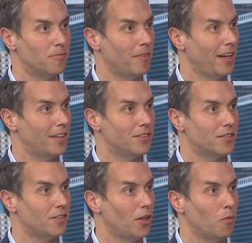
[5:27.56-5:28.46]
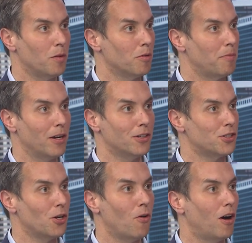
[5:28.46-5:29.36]
as you know, we prepare to
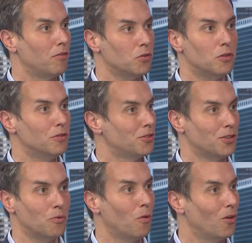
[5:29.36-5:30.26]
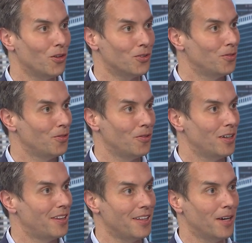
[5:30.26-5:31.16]
show off Louisville to the world
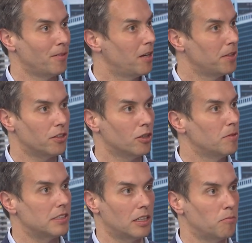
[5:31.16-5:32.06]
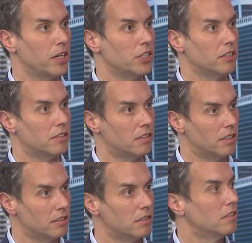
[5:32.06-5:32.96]
with the upcoming Derby celebrations,
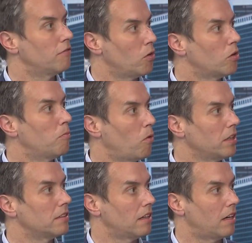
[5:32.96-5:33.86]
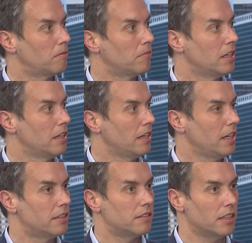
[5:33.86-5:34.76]
this is the focal point.
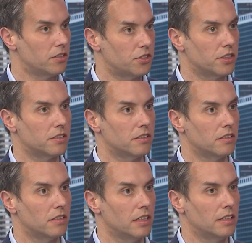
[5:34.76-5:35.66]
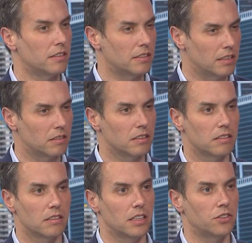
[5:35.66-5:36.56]
It's
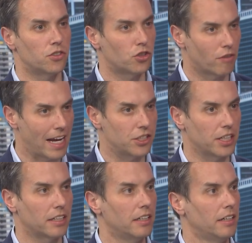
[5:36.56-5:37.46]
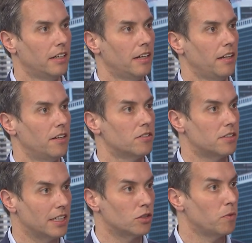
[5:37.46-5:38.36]
senseless. It's tragic. There's
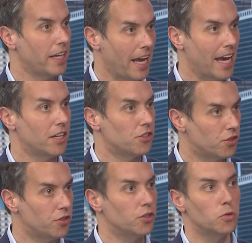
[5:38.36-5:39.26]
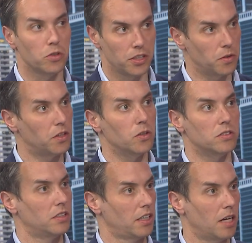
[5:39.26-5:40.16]
things we can and should do. We'll deal with those
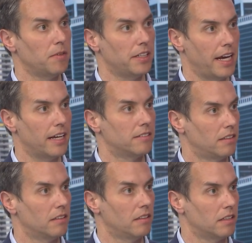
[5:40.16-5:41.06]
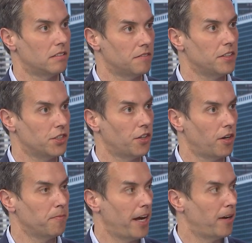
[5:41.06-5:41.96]
in the coming days, and let's lift each other
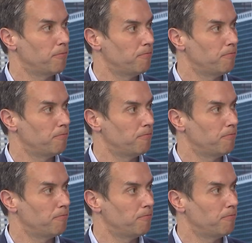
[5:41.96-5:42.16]
up now.